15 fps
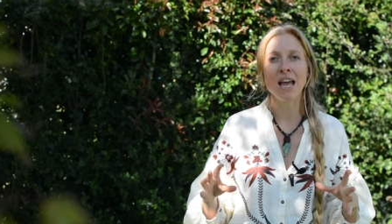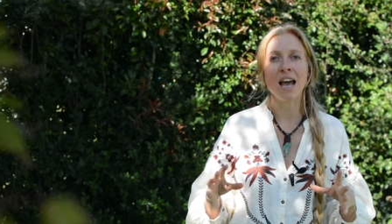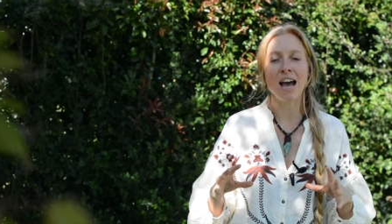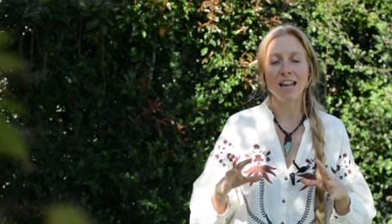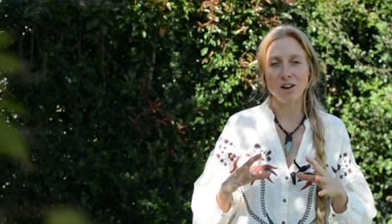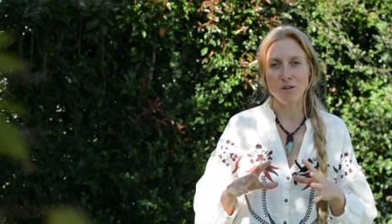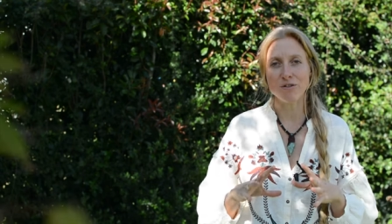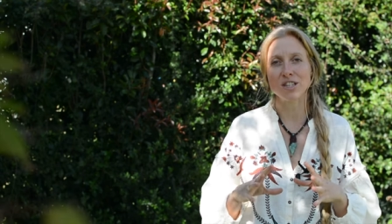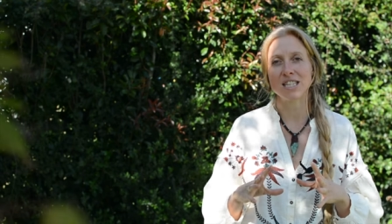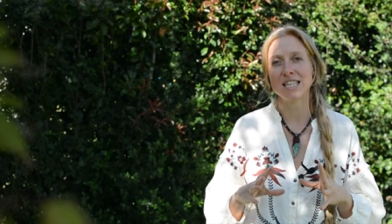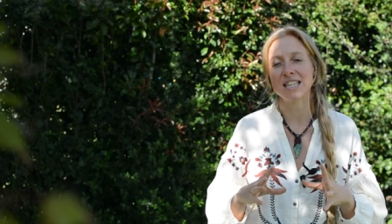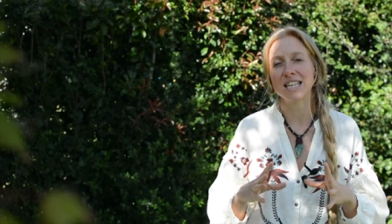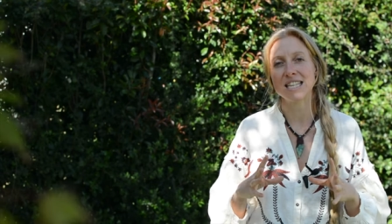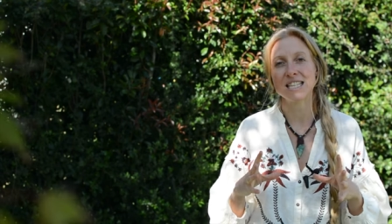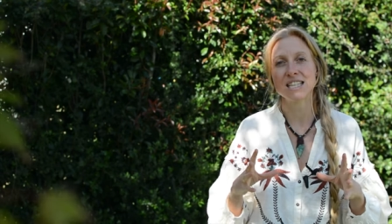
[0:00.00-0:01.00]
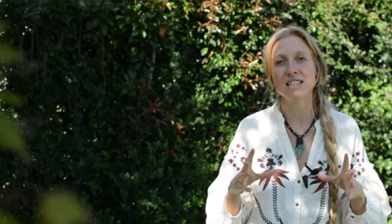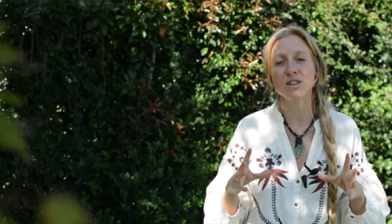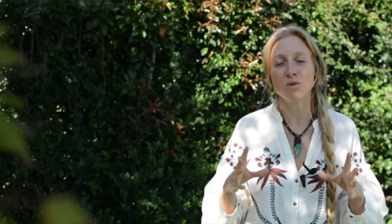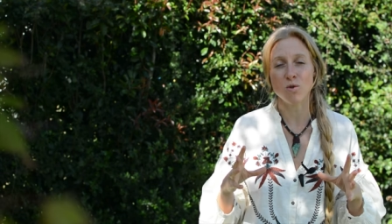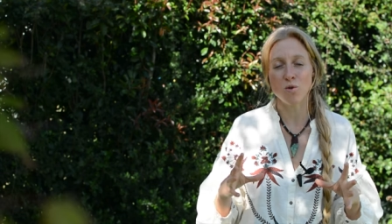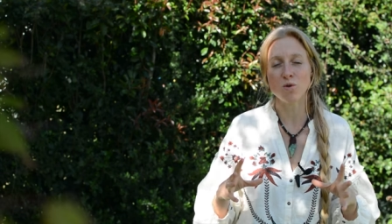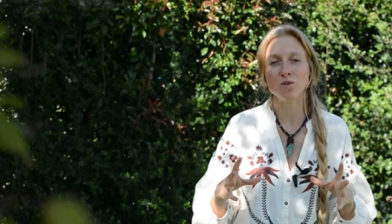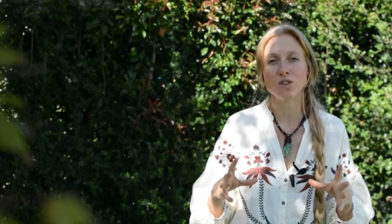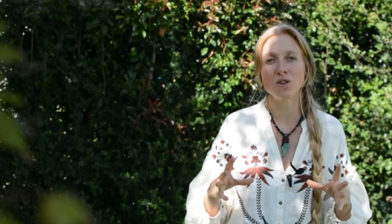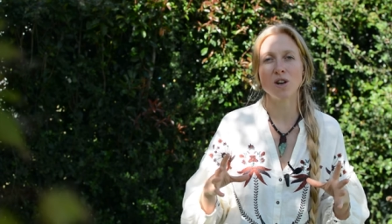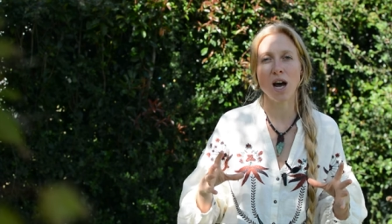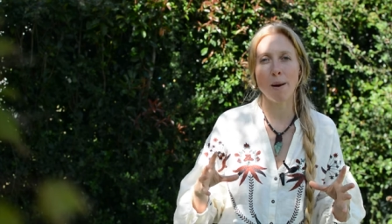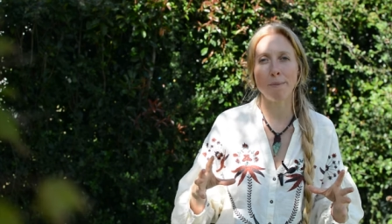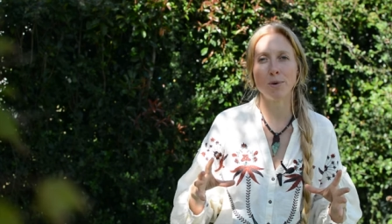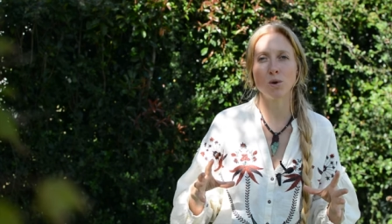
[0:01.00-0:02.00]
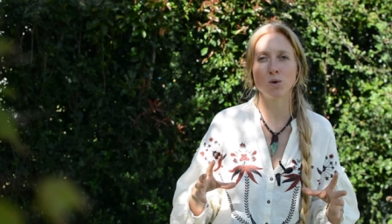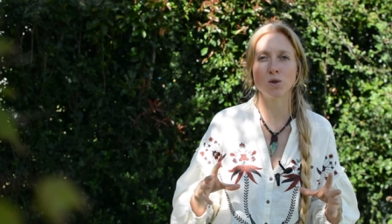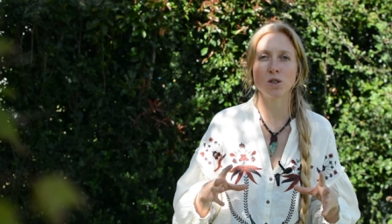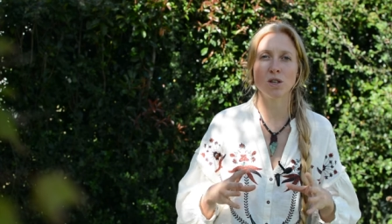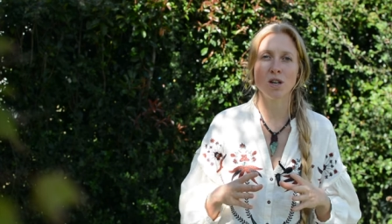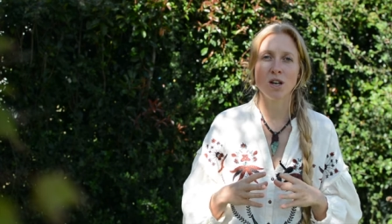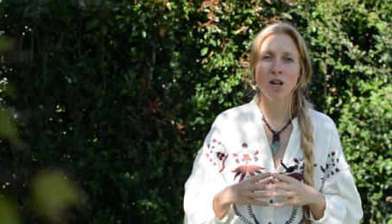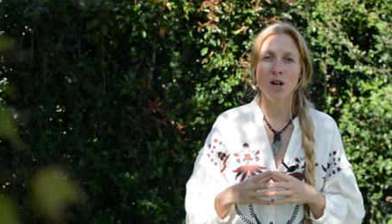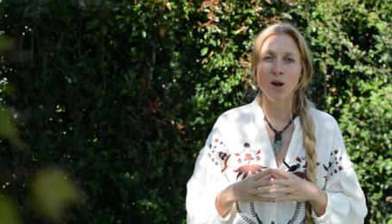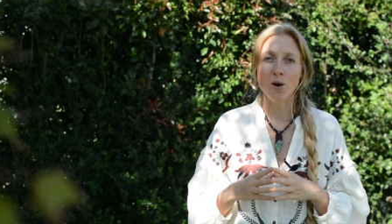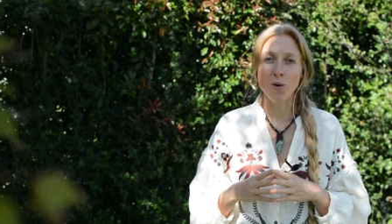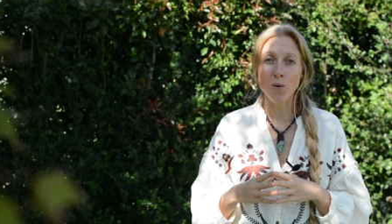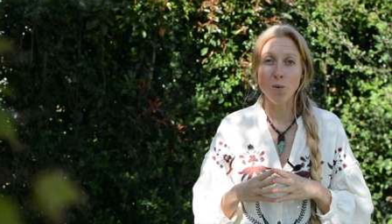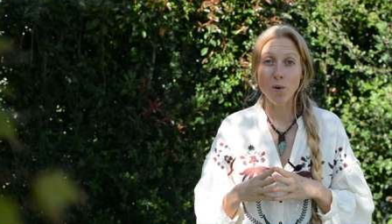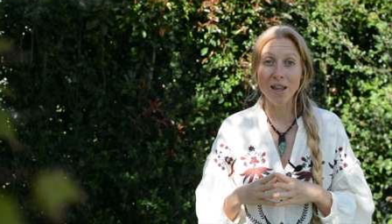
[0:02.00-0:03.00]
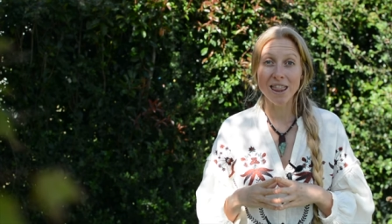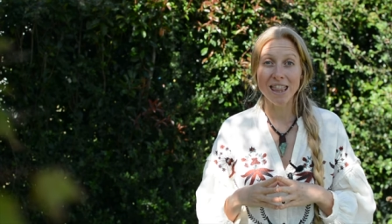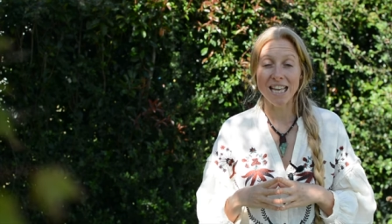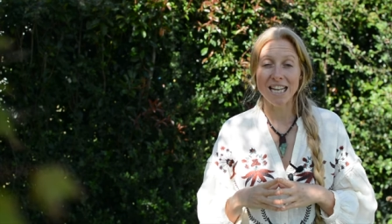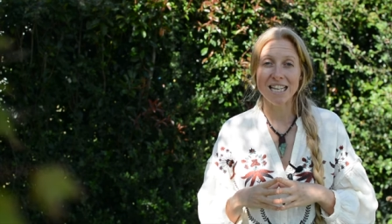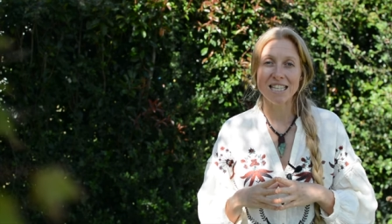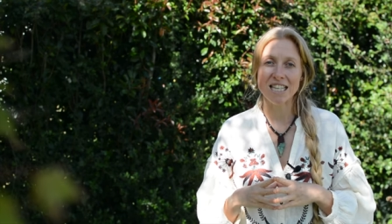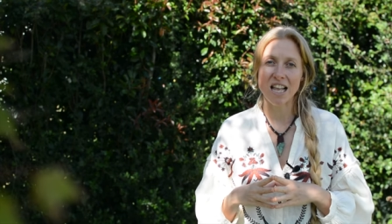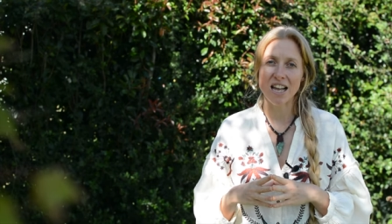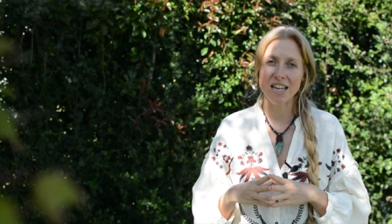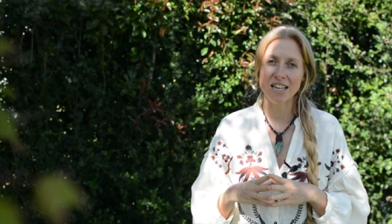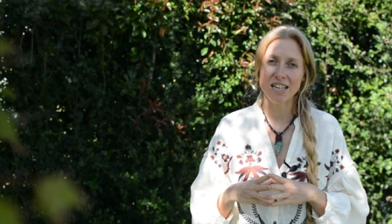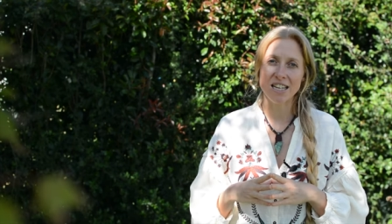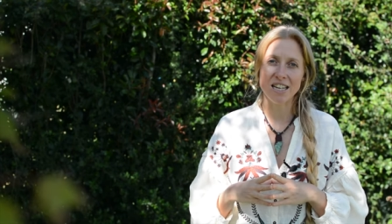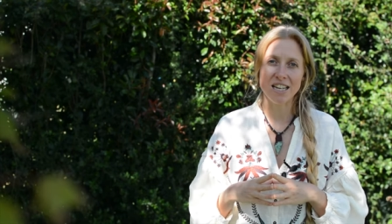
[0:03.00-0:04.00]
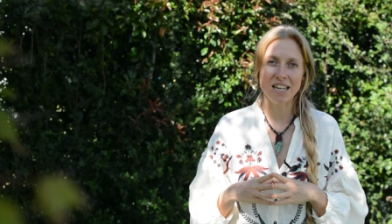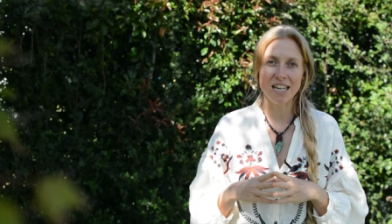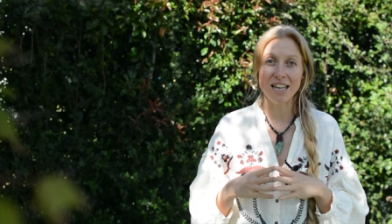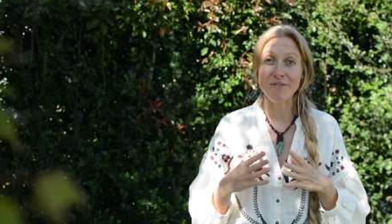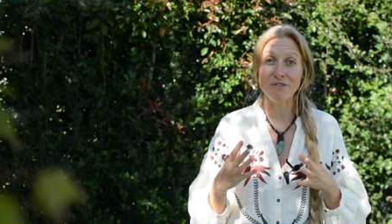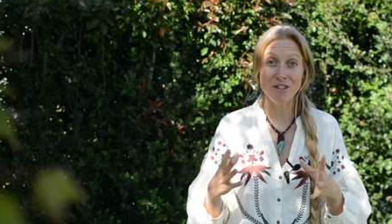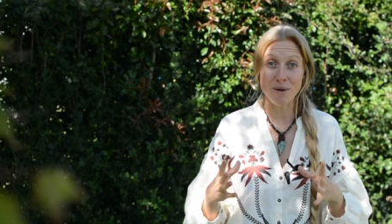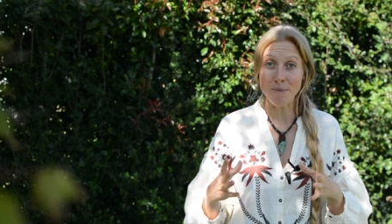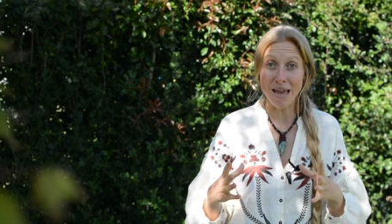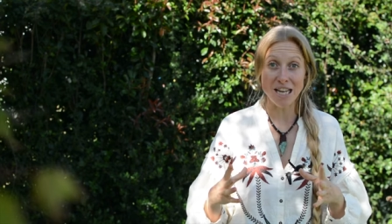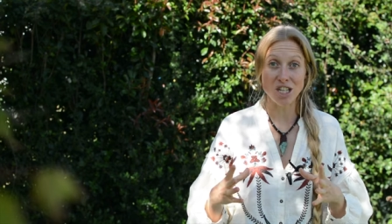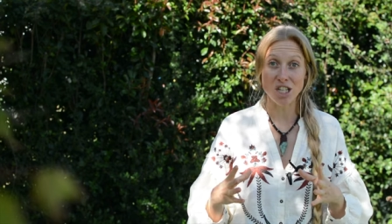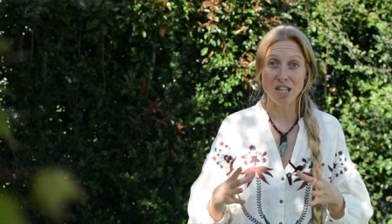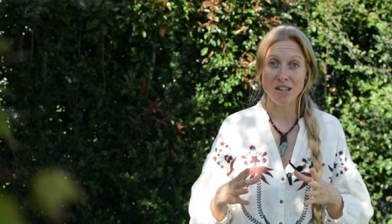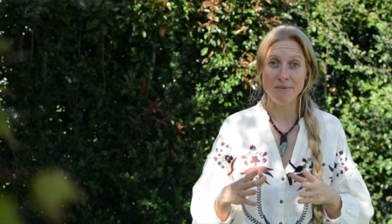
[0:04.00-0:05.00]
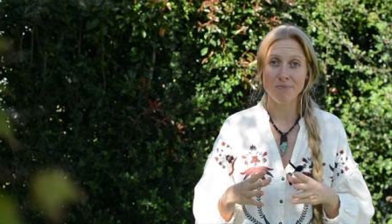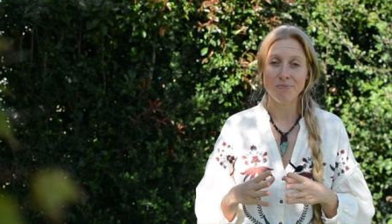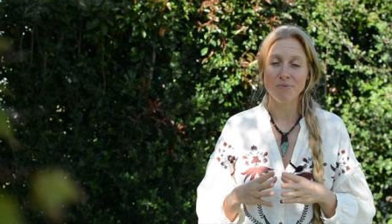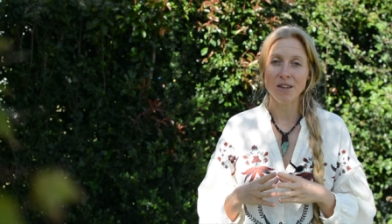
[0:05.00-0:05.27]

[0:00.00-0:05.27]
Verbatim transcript: And obviously, this is also coupled with things like uh, inflammation,